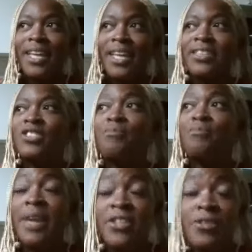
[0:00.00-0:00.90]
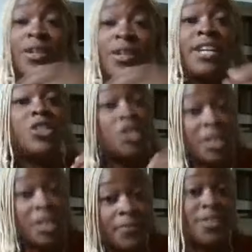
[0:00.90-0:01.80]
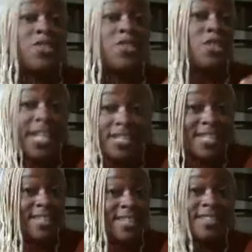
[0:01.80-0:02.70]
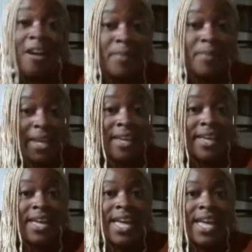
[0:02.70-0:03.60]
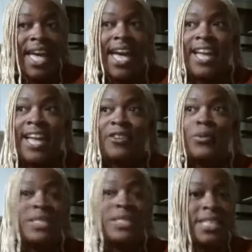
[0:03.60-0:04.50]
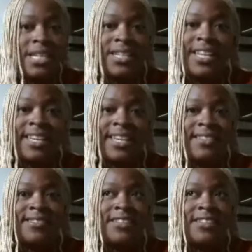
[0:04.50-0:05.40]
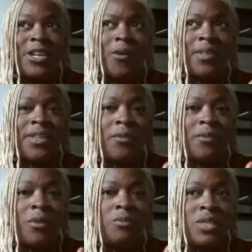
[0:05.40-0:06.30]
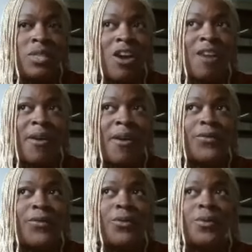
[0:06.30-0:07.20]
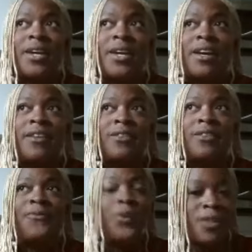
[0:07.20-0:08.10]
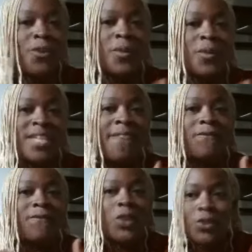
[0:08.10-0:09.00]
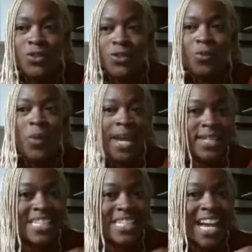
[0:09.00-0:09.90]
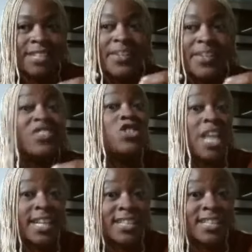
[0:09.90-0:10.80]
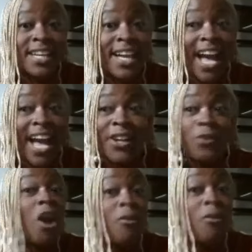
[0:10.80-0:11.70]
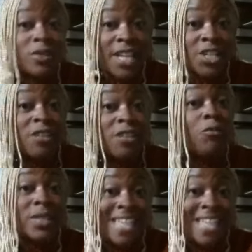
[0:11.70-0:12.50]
this major shift and change that is coming and cuisine is you know i think when we talk about food food is always that first way to kind of inject a new conversation of what's